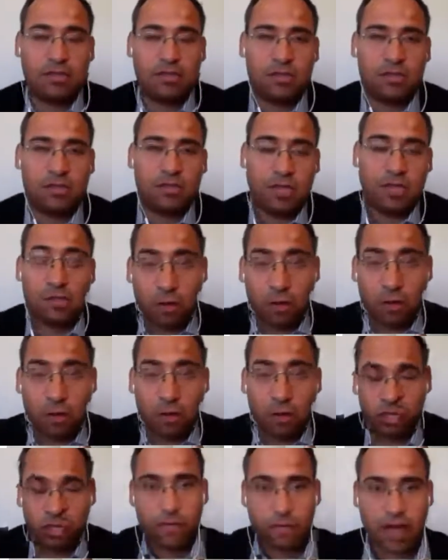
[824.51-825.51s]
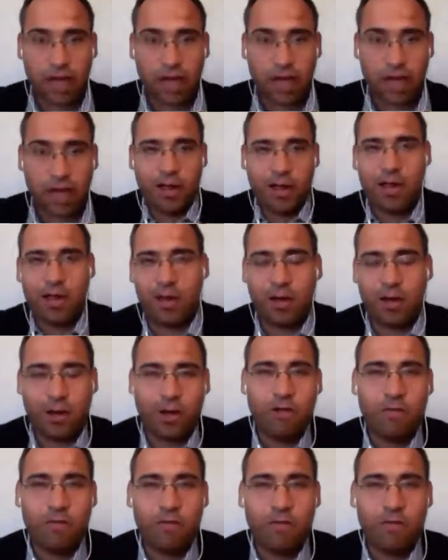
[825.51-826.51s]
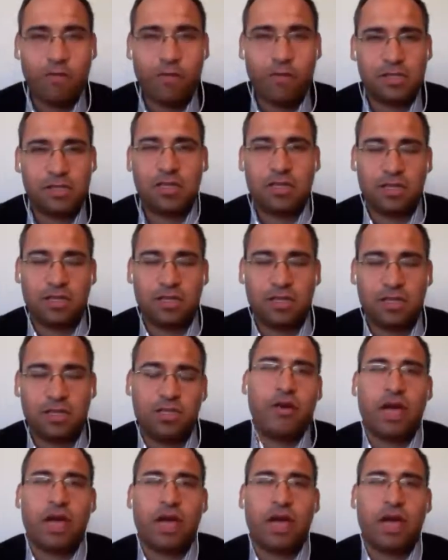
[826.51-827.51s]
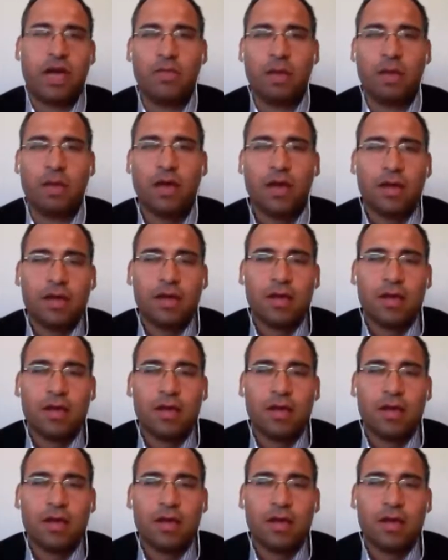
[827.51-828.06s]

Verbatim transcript: the subject of the entire uh, conference is the sharing economy.